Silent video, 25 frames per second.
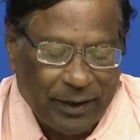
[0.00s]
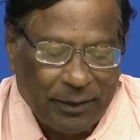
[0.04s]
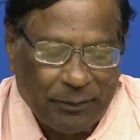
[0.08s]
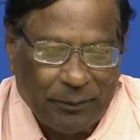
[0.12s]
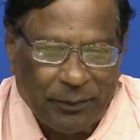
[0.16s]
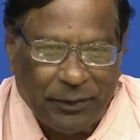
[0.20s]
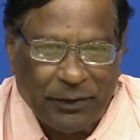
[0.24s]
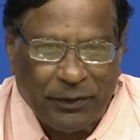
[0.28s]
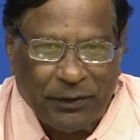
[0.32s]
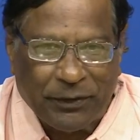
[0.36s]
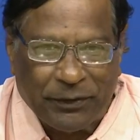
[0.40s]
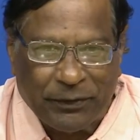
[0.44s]

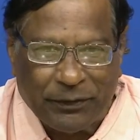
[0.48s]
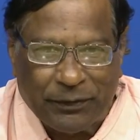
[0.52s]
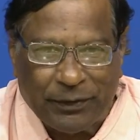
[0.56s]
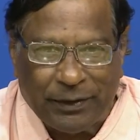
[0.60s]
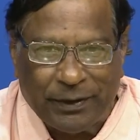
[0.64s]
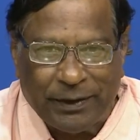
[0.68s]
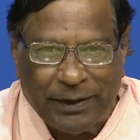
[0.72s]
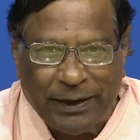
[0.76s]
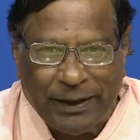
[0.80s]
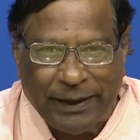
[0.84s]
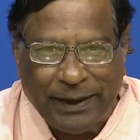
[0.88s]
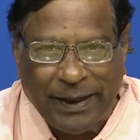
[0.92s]
because
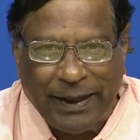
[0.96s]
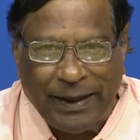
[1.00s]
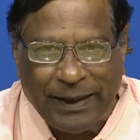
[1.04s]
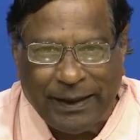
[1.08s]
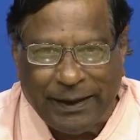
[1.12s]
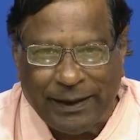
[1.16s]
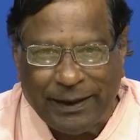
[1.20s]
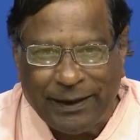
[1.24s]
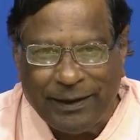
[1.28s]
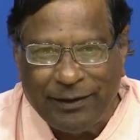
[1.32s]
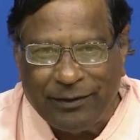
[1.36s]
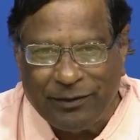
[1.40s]
detailed
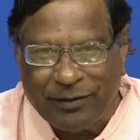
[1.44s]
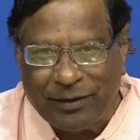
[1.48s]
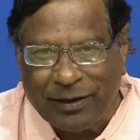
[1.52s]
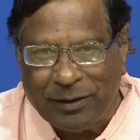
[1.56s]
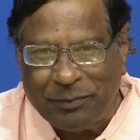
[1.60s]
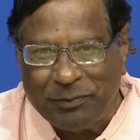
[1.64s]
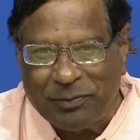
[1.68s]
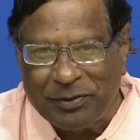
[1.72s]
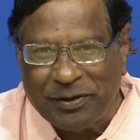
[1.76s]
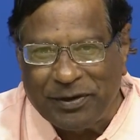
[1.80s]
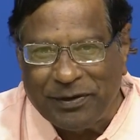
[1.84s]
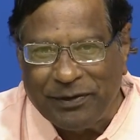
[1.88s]

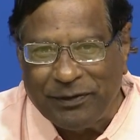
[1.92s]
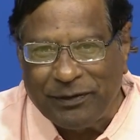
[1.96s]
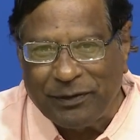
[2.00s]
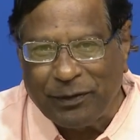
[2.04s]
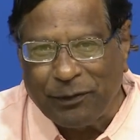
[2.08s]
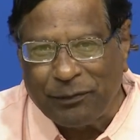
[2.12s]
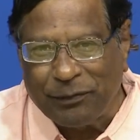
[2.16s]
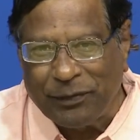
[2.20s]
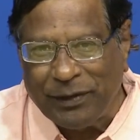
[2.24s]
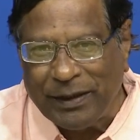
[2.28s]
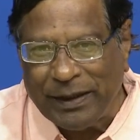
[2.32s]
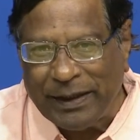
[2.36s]
descriptions
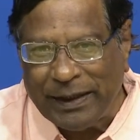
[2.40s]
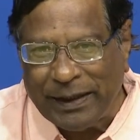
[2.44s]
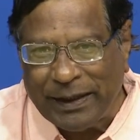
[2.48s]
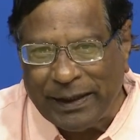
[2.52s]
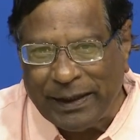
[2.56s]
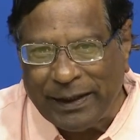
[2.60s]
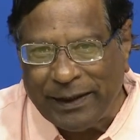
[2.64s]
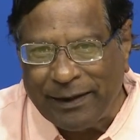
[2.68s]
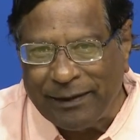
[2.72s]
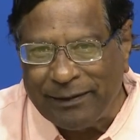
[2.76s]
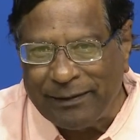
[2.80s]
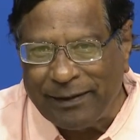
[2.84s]
of
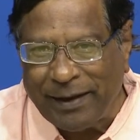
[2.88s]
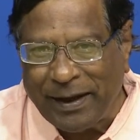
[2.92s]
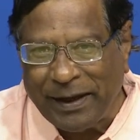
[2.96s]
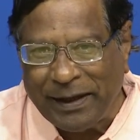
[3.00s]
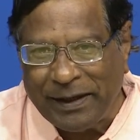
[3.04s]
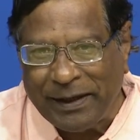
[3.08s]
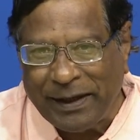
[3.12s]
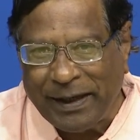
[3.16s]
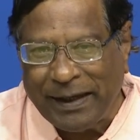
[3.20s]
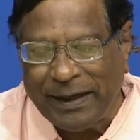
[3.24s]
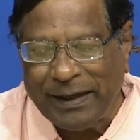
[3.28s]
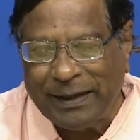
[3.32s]
the
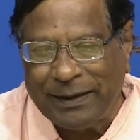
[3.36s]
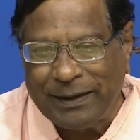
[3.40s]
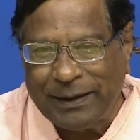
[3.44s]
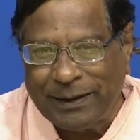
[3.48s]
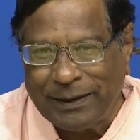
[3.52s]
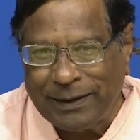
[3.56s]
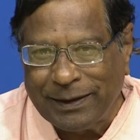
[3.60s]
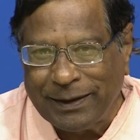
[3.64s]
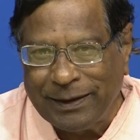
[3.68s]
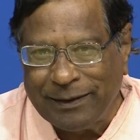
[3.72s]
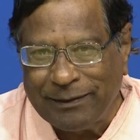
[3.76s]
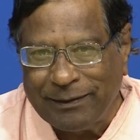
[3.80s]
design and other
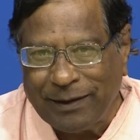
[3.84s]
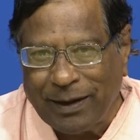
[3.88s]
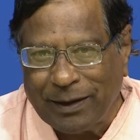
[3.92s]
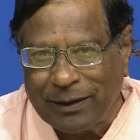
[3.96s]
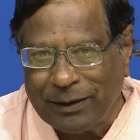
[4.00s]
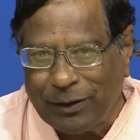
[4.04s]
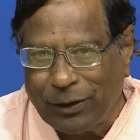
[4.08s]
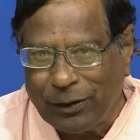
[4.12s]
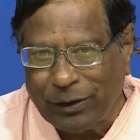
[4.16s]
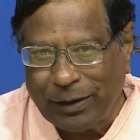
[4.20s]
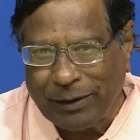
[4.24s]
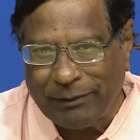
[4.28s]
things are
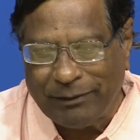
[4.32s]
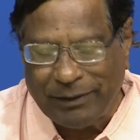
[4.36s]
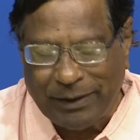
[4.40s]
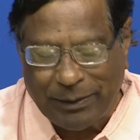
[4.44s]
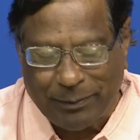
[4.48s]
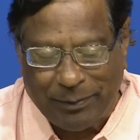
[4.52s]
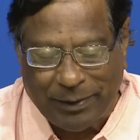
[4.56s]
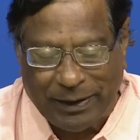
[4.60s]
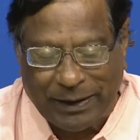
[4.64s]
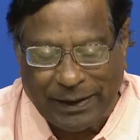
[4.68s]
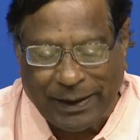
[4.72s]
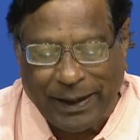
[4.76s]
not
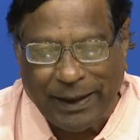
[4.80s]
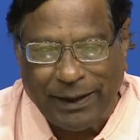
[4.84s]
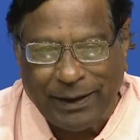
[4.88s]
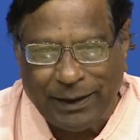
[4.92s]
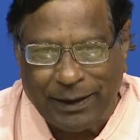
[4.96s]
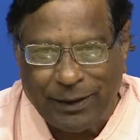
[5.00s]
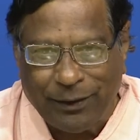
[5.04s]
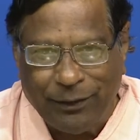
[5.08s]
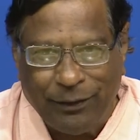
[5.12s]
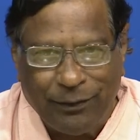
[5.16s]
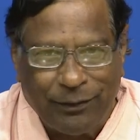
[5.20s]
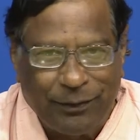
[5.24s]
available right
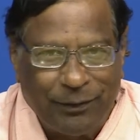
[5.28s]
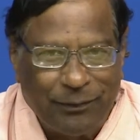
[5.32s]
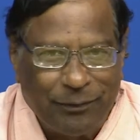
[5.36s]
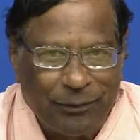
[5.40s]
now,